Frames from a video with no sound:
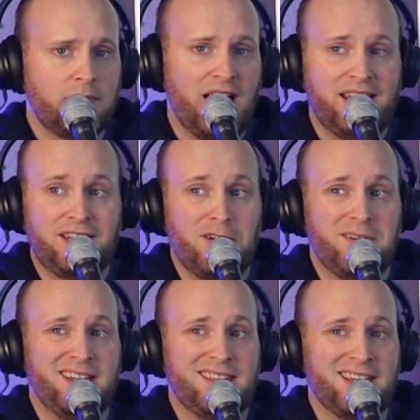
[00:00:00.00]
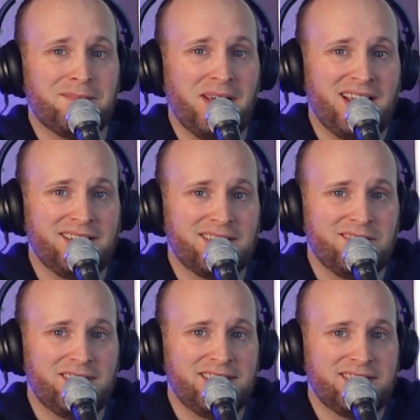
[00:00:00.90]
I didn't know anything about it
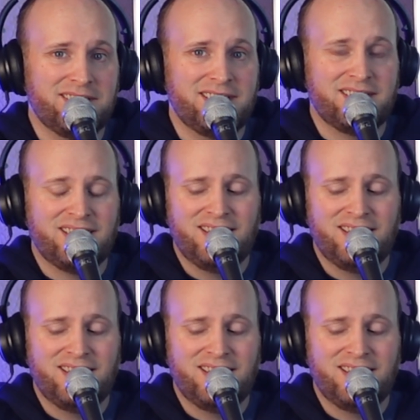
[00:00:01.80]
going into it.